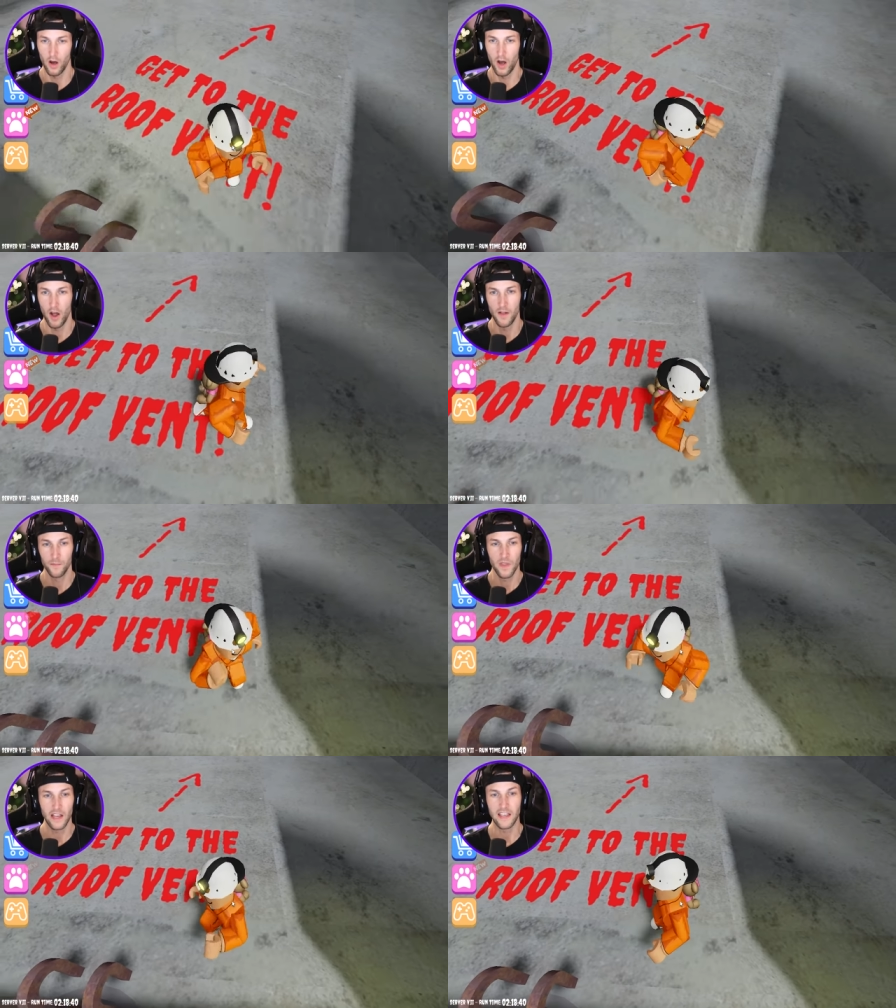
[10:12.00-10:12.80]
Ugh.
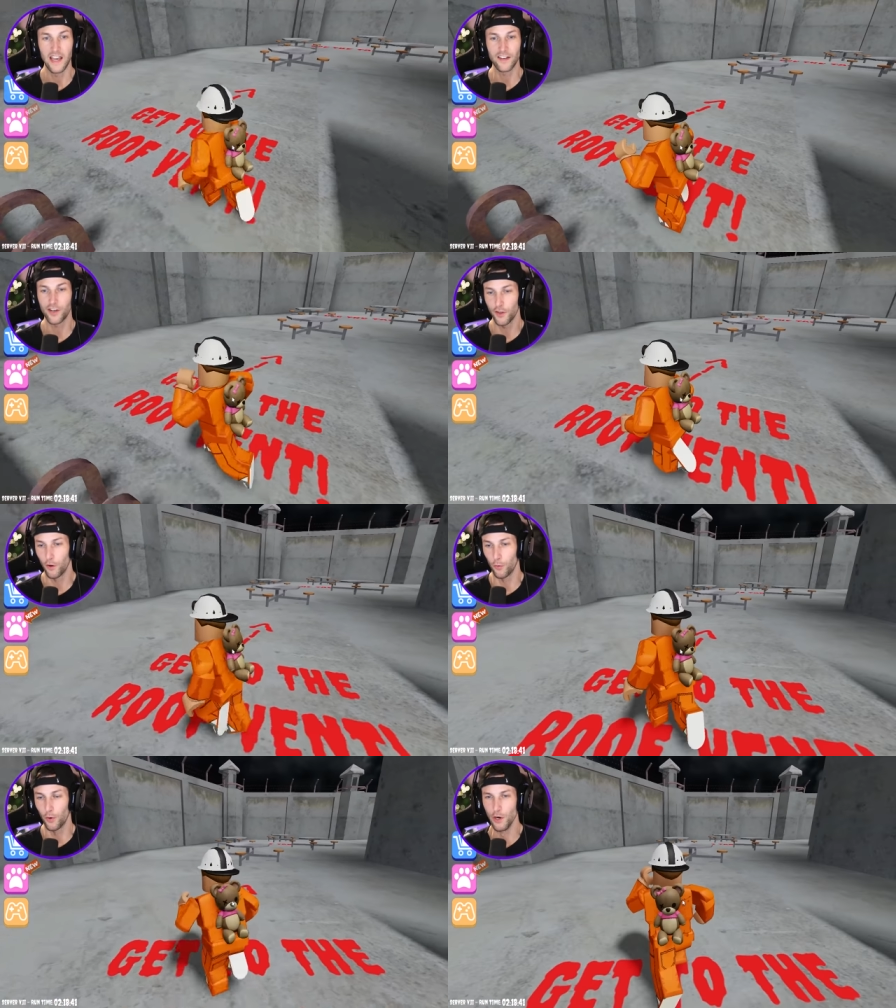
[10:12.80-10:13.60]
Get to
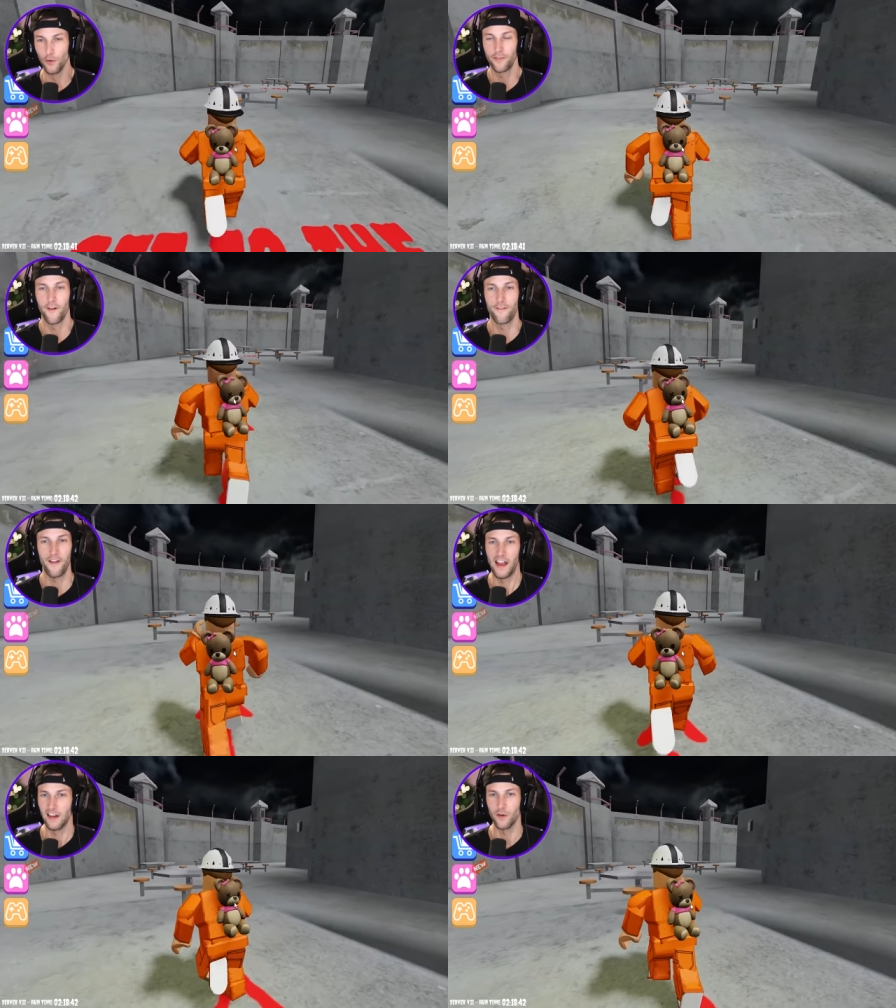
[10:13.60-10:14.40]
the roof
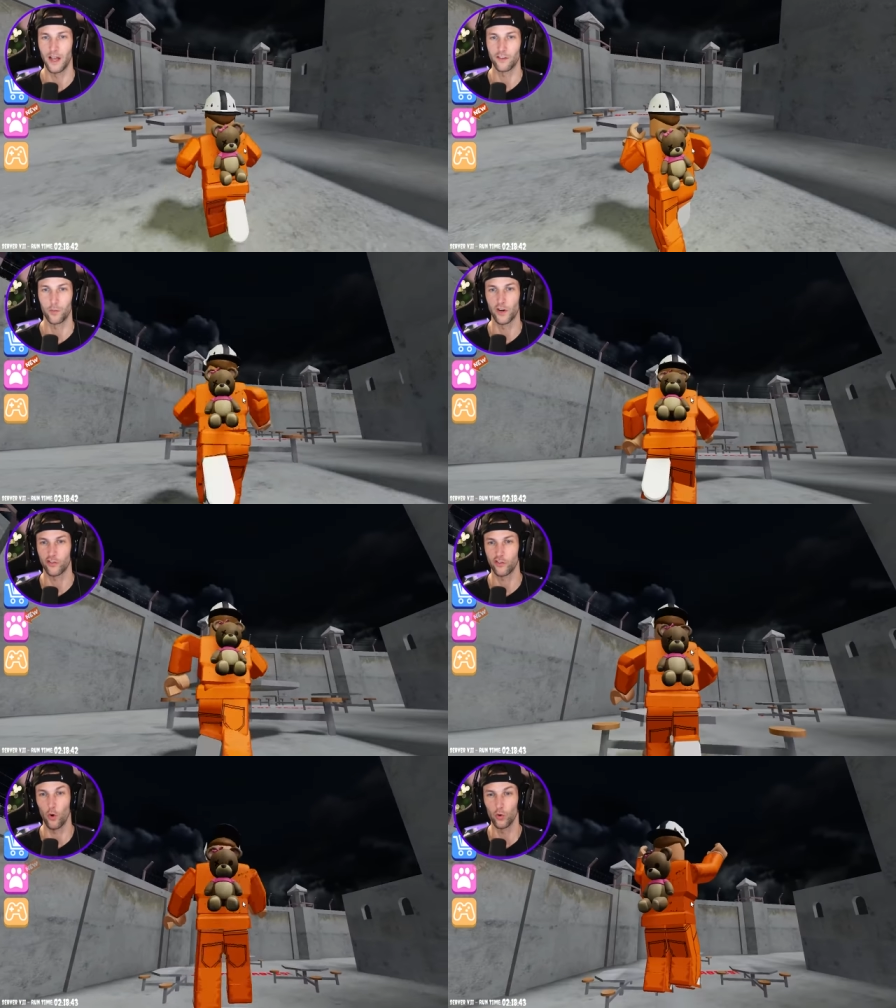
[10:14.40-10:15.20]
vent. You guys, we are
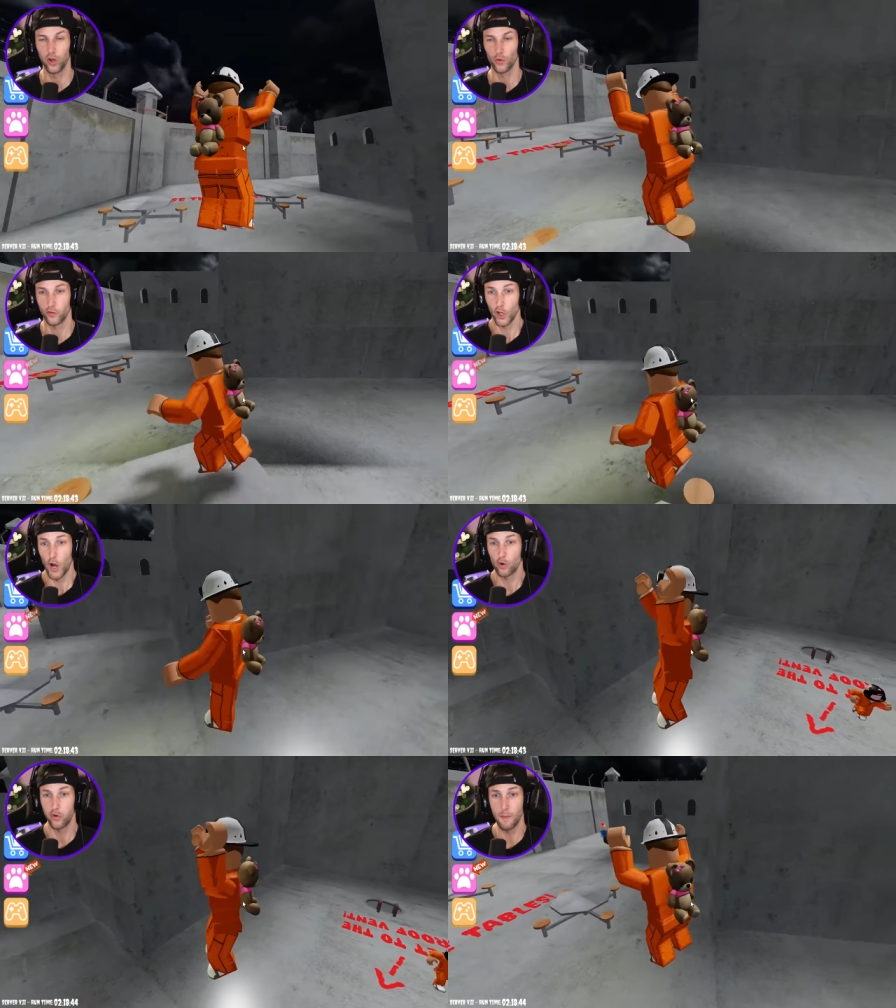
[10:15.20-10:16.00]
so close. Look
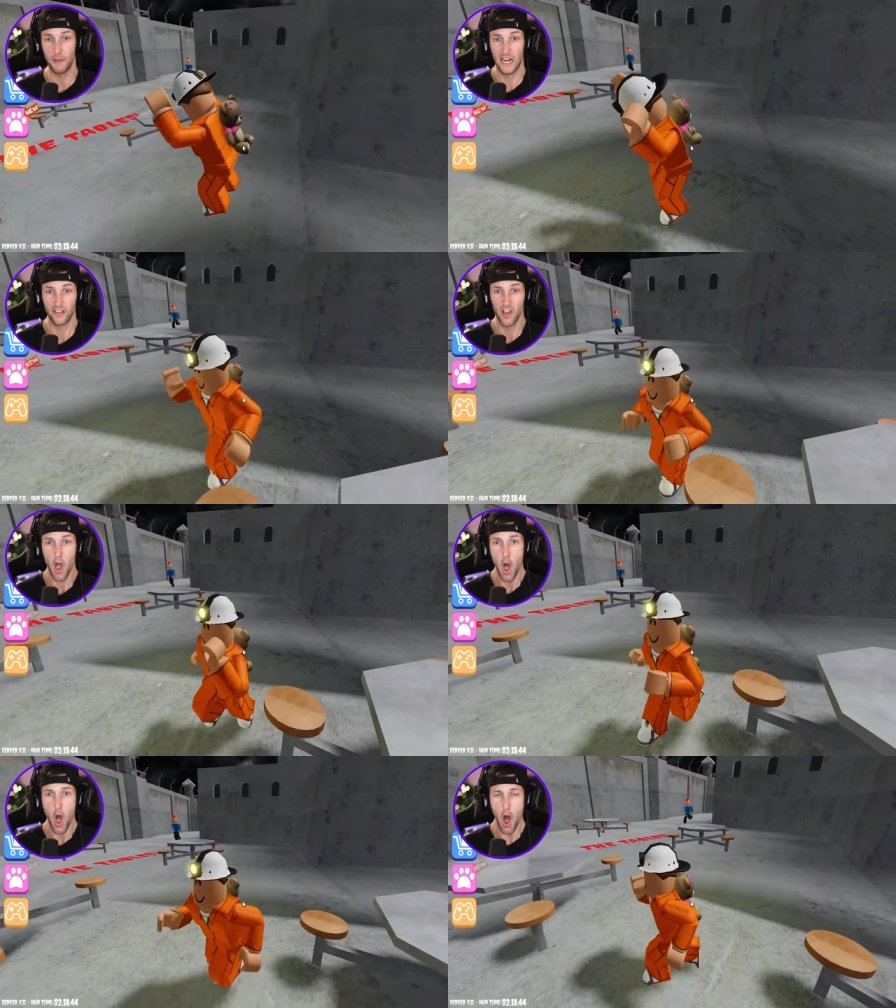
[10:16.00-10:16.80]
how creepy it is.
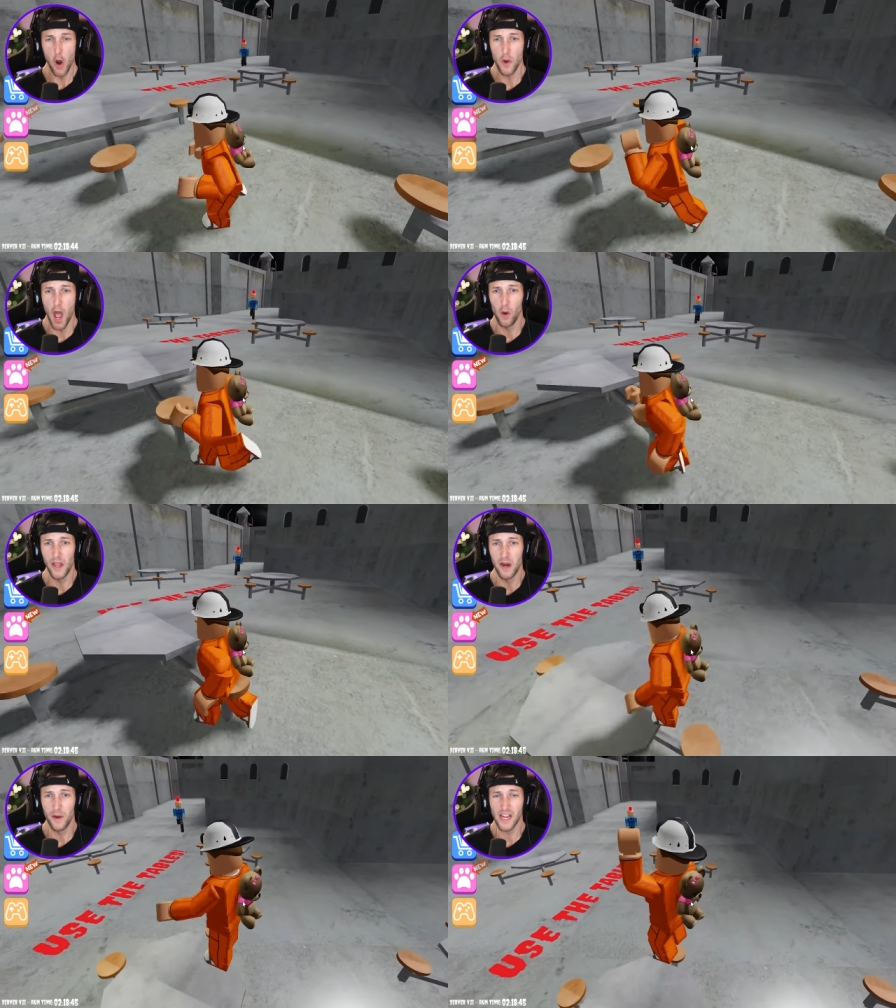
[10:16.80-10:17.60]
Oh no,
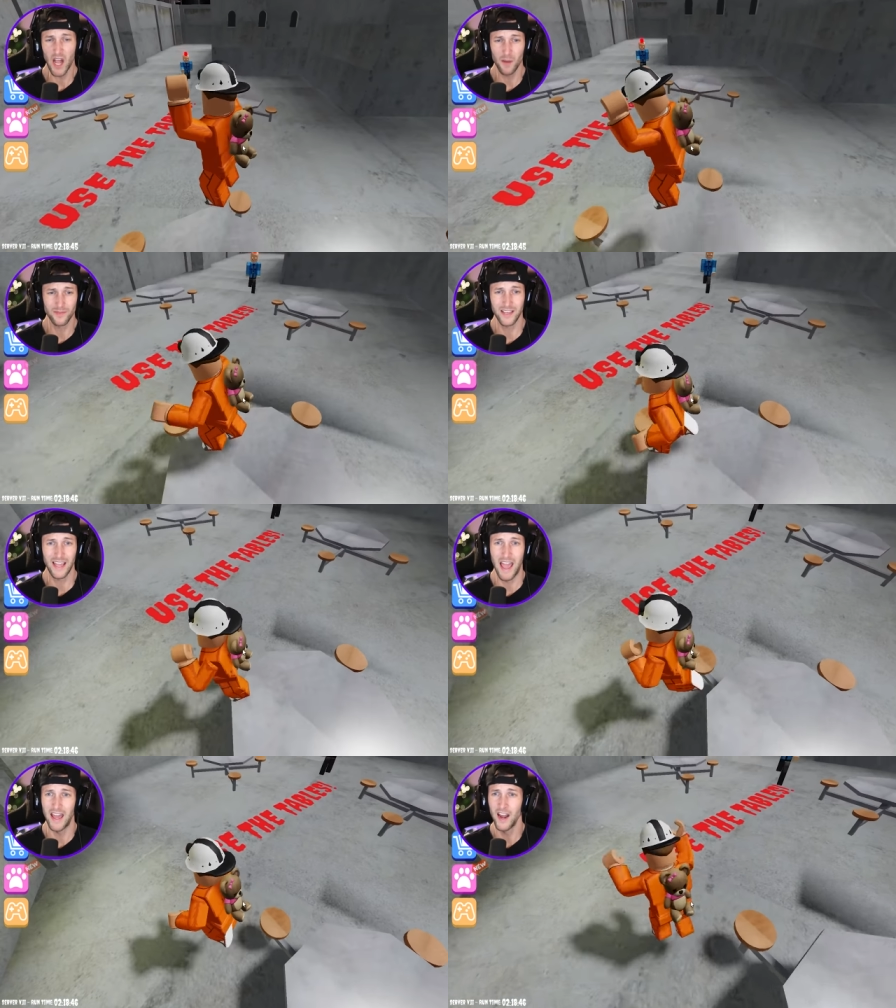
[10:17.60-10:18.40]
here he comes
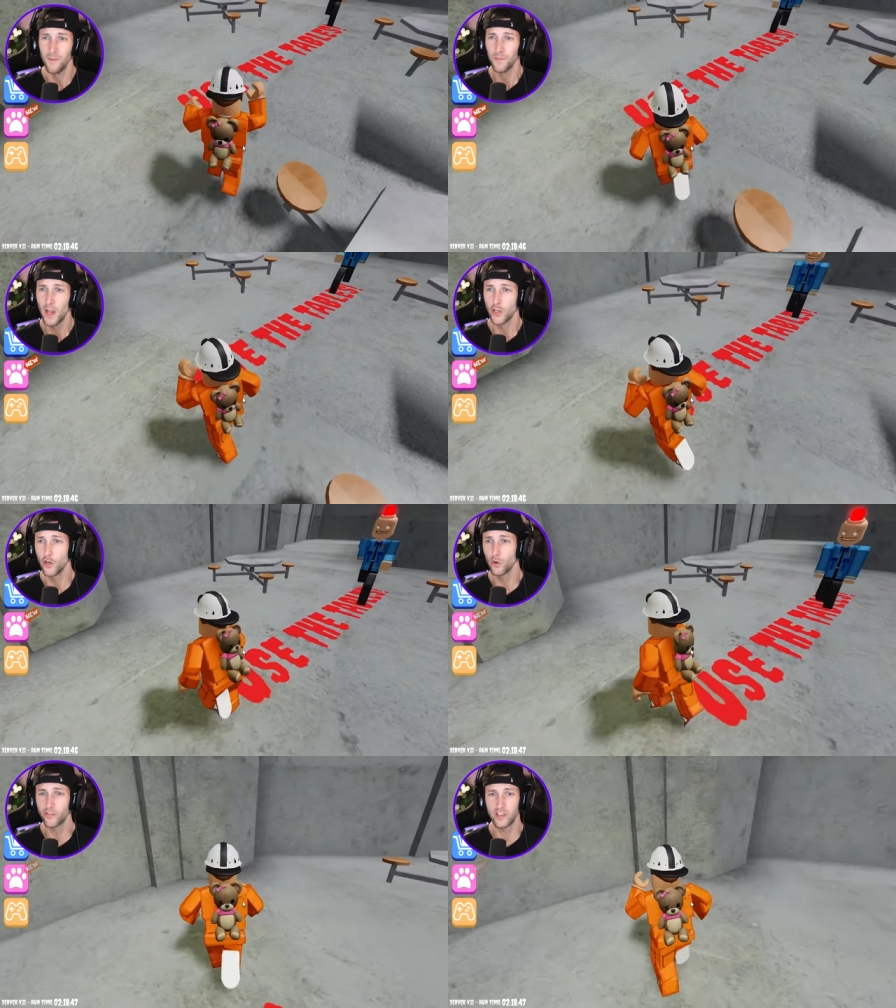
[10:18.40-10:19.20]
again.
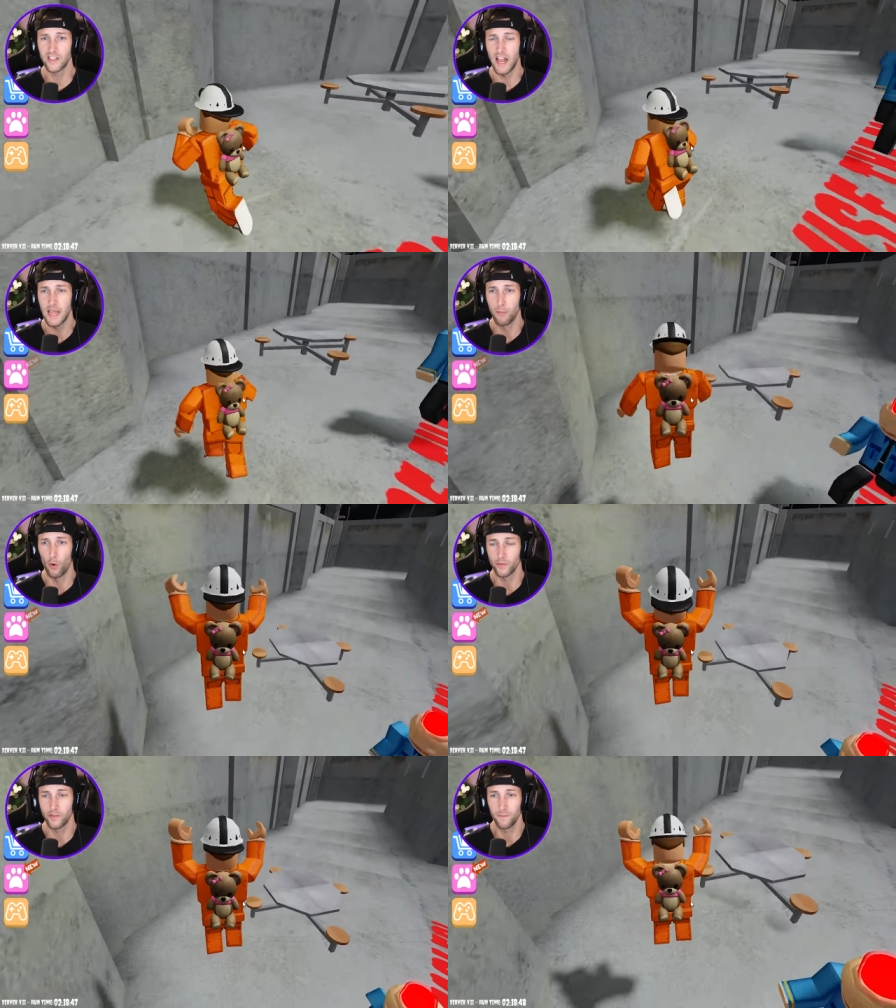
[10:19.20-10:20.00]
Use the
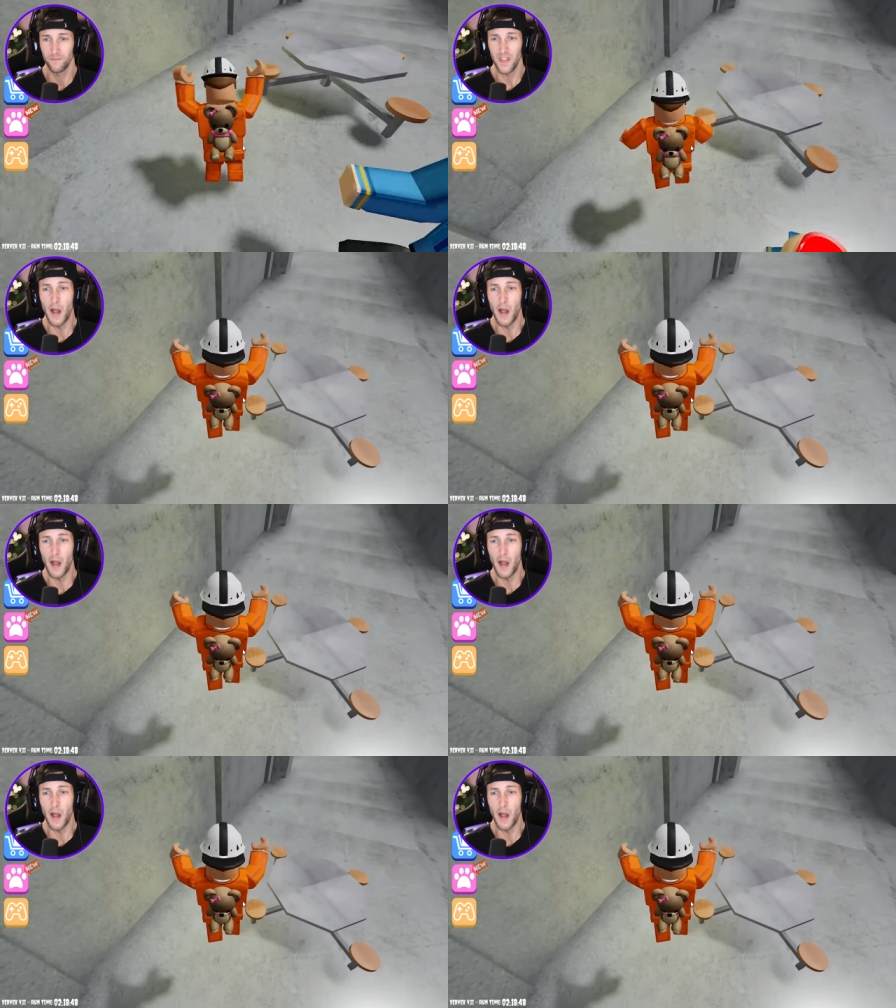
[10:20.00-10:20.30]
tables.